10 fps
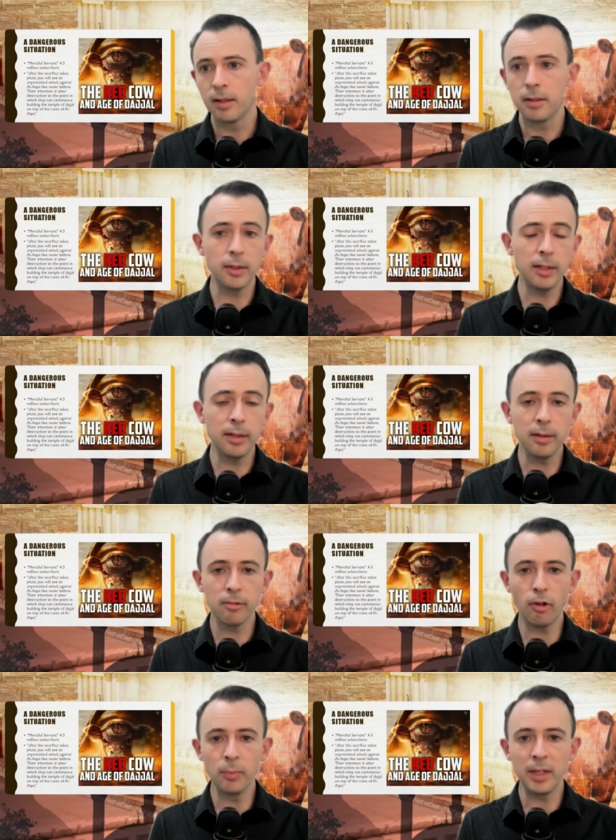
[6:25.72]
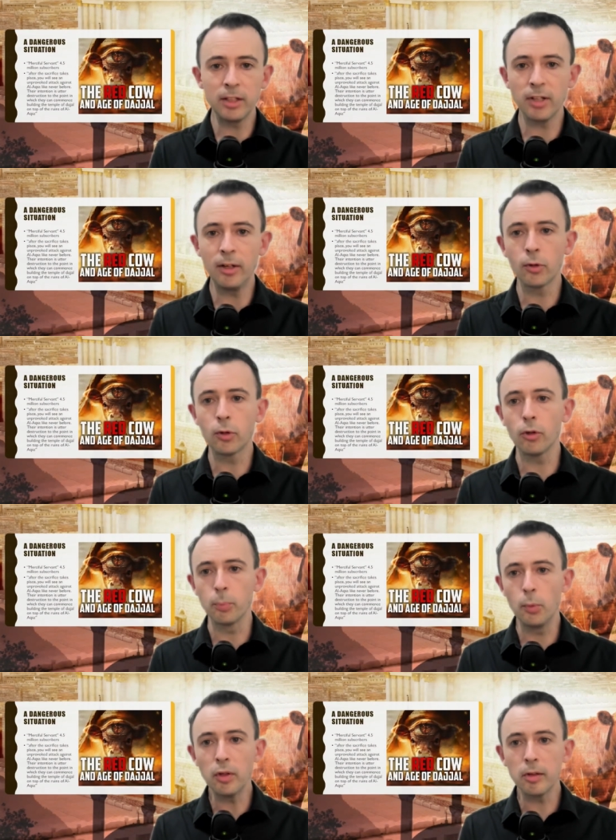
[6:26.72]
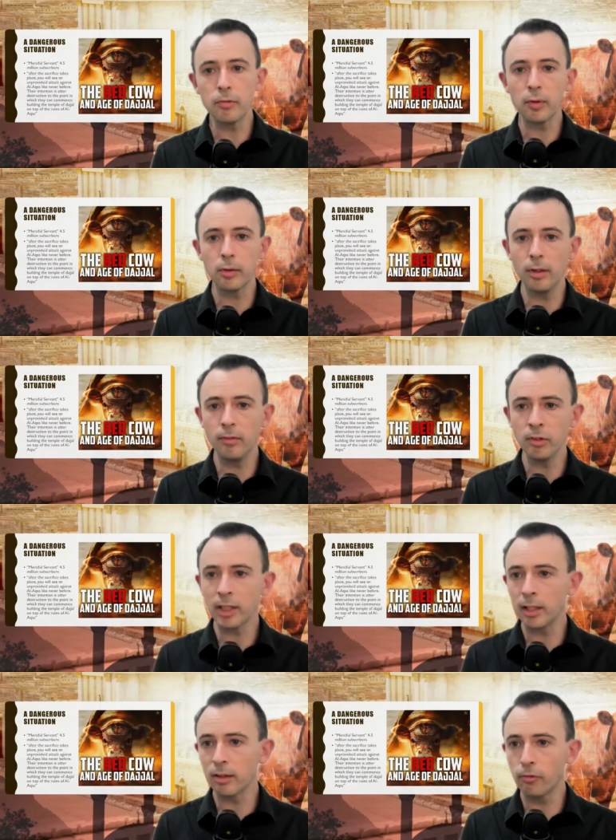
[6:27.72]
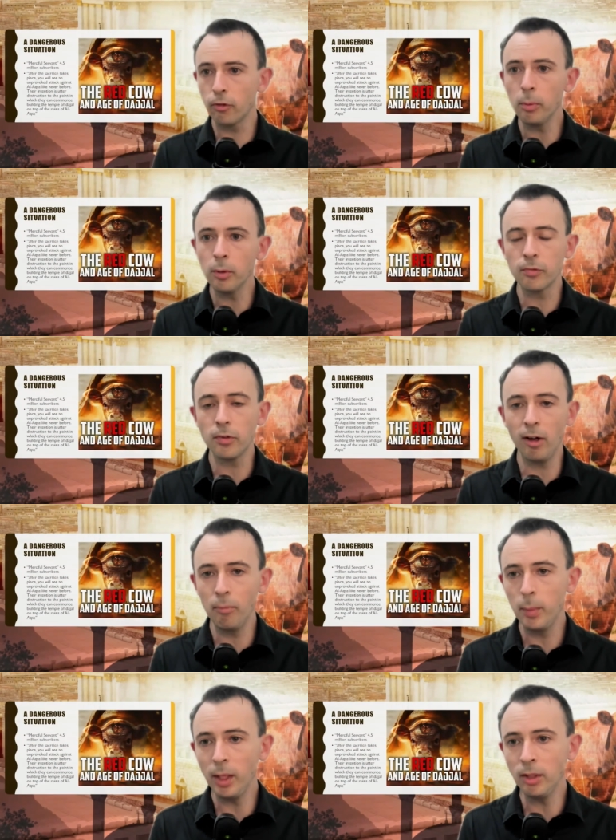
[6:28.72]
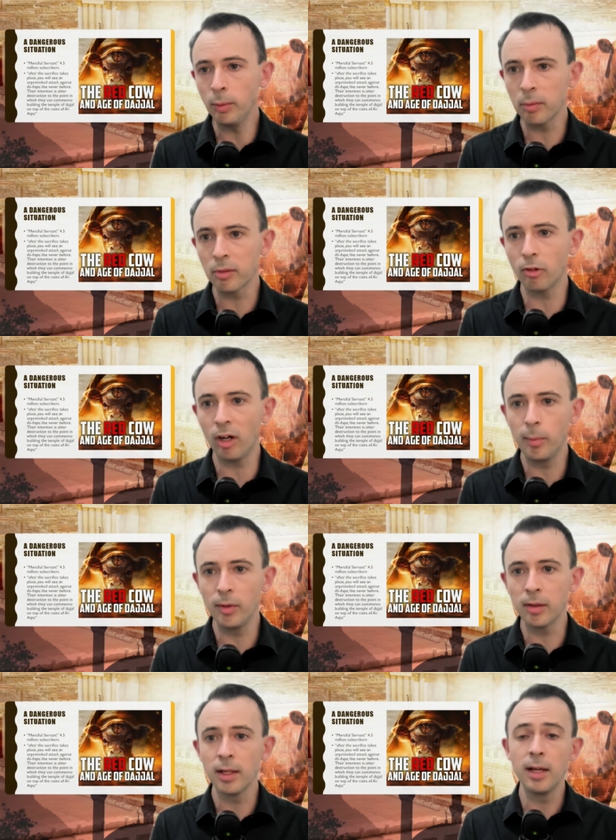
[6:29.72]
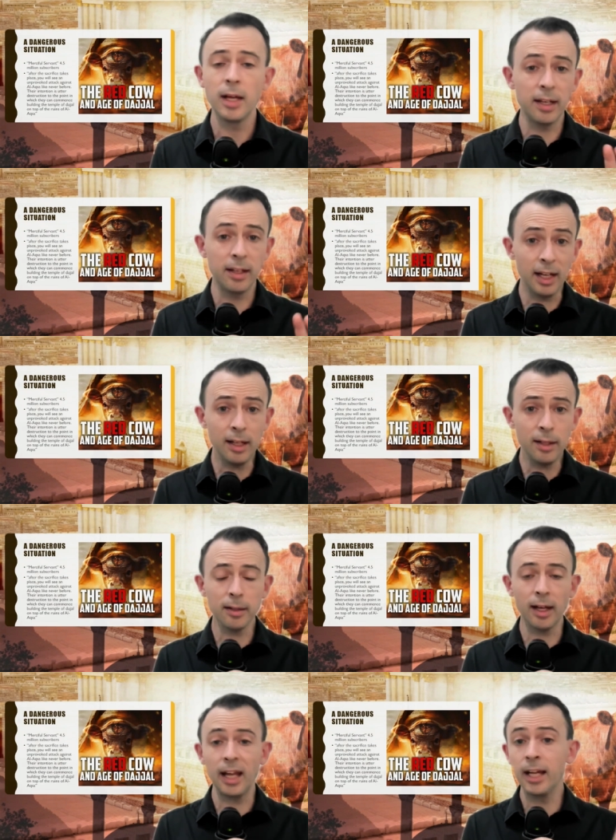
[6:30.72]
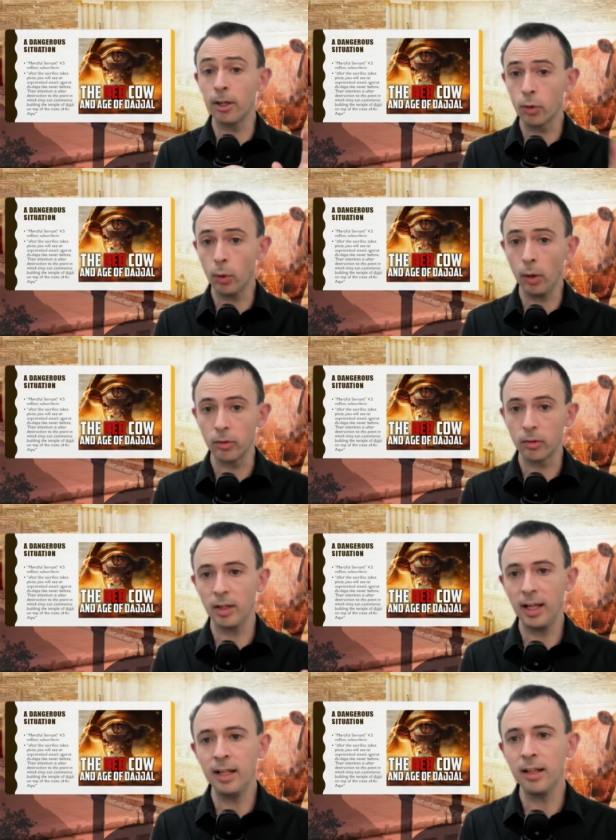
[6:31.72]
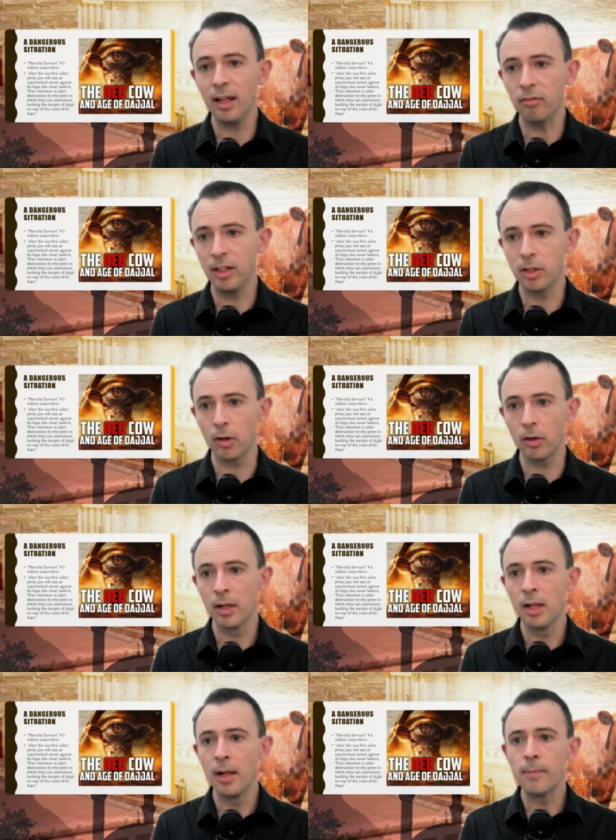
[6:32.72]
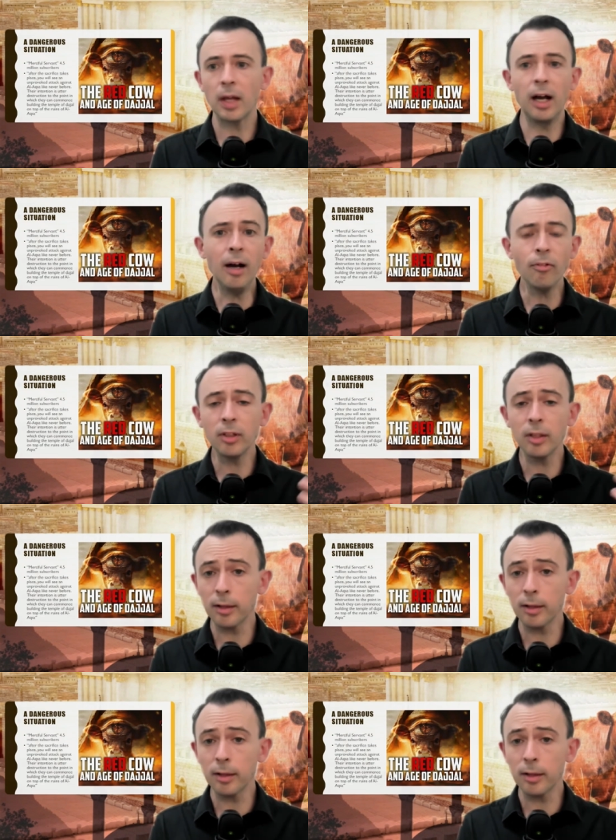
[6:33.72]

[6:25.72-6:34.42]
So this is from their channel called Merciful Servant that has 4.5 million subscribers and they say and I quote in their video after the